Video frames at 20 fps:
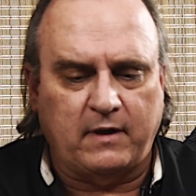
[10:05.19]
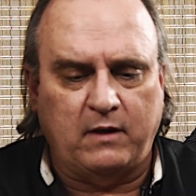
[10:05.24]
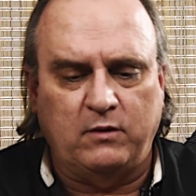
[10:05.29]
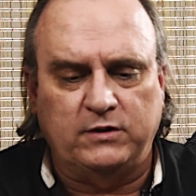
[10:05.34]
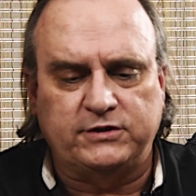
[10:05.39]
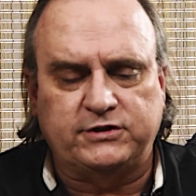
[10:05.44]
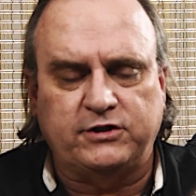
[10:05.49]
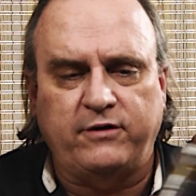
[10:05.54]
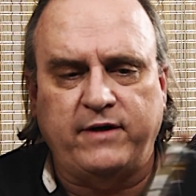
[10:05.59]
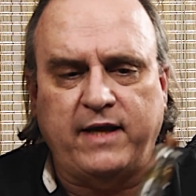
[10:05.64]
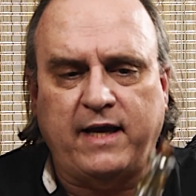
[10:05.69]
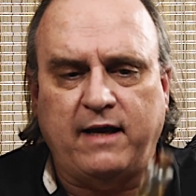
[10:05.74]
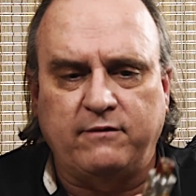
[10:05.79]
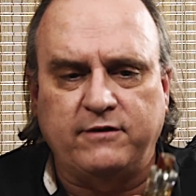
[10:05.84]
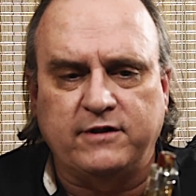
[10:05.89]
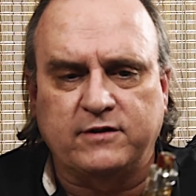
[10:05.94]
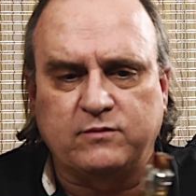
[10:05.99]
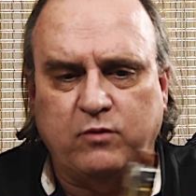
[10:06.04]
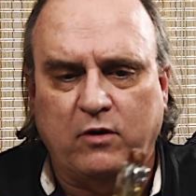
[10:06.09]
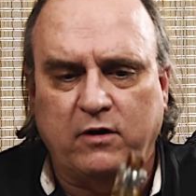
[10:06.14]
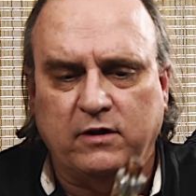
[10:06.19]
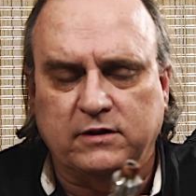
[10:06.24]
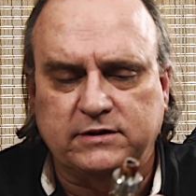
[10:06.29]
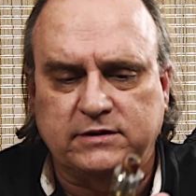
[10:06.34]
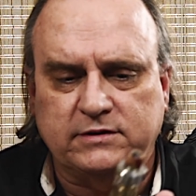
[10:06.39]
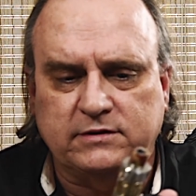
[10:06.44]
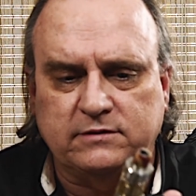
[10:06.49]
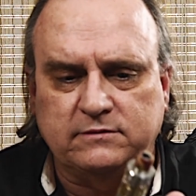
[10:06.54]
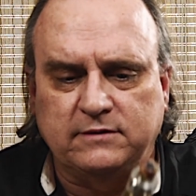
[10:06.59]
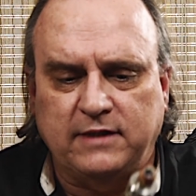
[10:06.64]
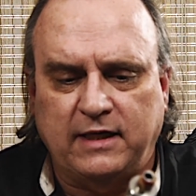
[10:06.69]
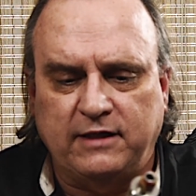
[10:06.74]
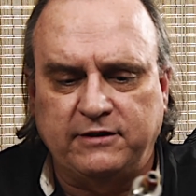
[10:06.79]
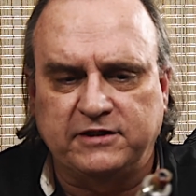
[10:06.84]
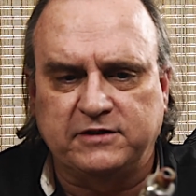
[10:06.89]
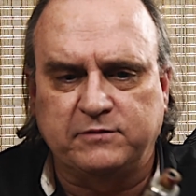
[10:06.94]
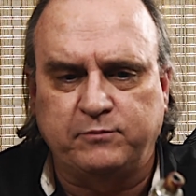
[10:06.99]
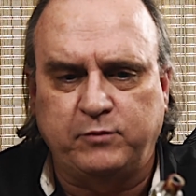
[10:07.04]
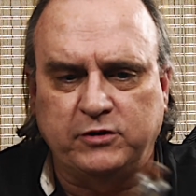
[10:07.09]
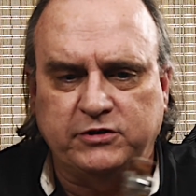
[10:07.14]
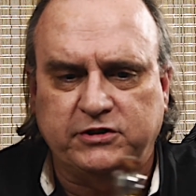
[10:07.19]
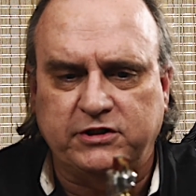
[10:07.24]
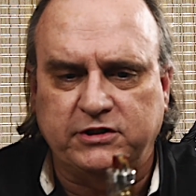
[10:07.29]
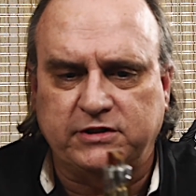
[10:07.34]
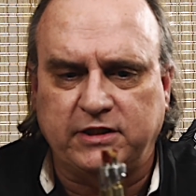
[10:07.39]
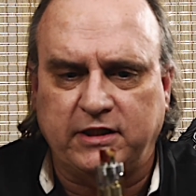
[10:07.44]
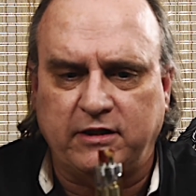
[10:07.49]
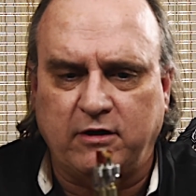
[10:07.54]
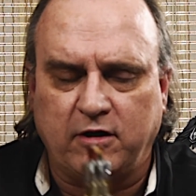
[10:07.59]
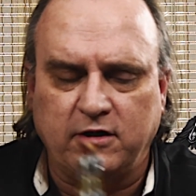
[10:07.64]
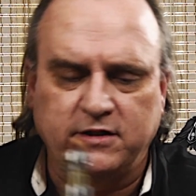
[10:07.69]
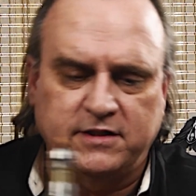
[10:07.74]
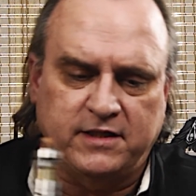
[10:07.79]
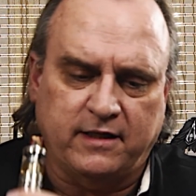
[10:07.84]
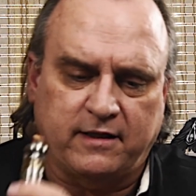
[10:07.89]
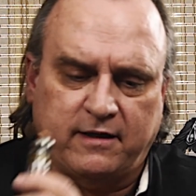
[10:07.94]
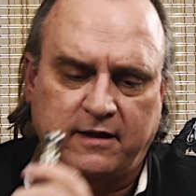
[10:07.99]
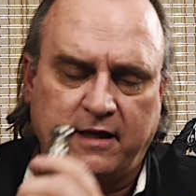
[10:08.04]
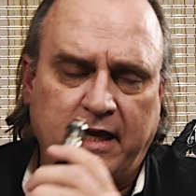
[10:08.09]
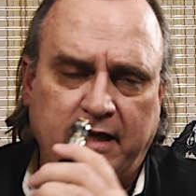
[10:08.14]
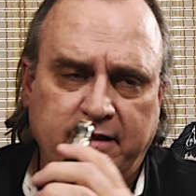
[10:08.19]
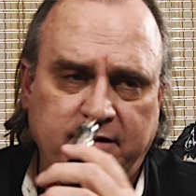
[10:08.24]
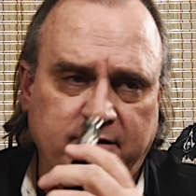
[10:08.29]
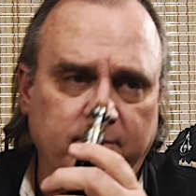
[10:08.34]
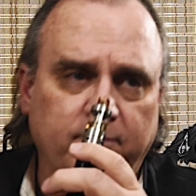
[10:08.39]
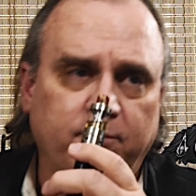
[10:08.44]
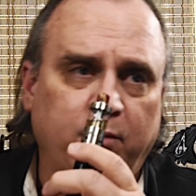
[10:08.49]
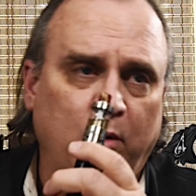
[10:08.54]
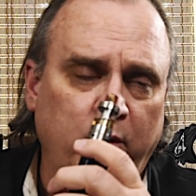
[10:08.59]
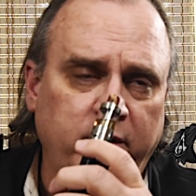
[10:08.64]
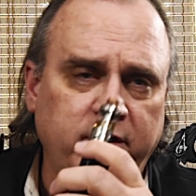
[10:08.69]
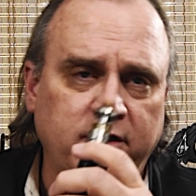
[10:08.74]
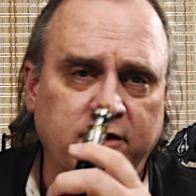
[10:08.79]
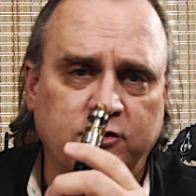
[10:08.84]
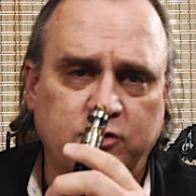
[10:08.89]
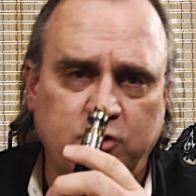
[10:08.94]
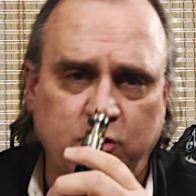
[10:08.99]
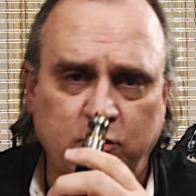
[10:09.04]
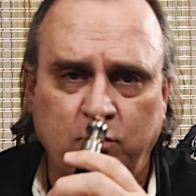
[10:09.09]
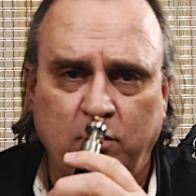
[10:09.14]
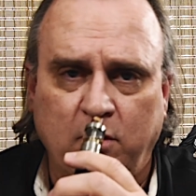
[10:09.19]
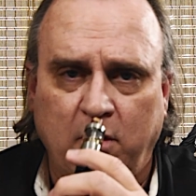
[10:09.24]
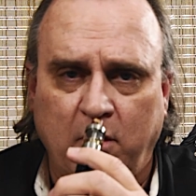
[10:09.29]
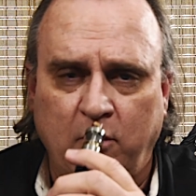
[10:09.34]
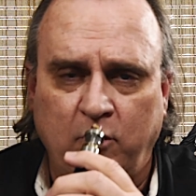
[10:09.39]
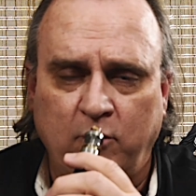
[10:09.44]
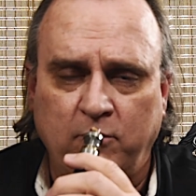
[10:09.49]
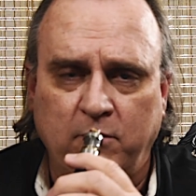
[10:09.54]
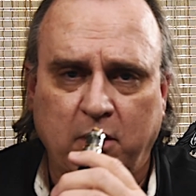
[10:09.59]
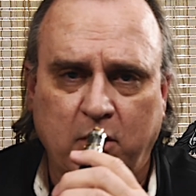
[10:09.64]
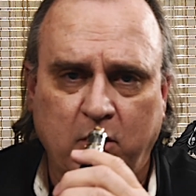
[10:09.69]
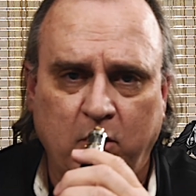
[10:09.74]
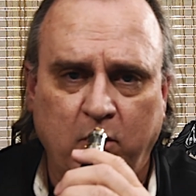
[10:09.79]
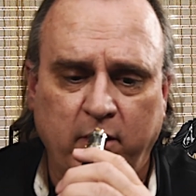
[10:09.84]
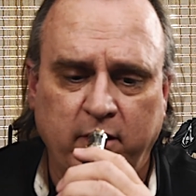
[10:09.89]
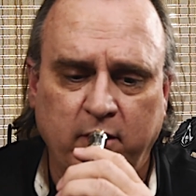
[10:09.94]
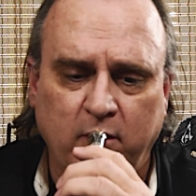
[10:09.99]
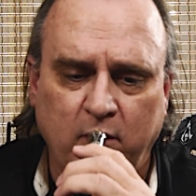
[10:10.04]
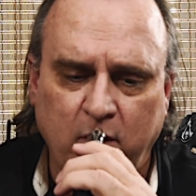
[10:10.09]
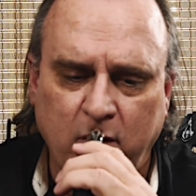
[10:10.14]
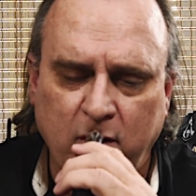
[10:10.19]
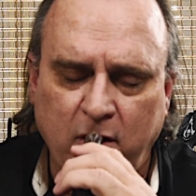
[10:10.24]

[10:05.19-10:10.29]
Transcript: we'll show you how this works, how this pushes an Arctic at 0.2 ohm a coil.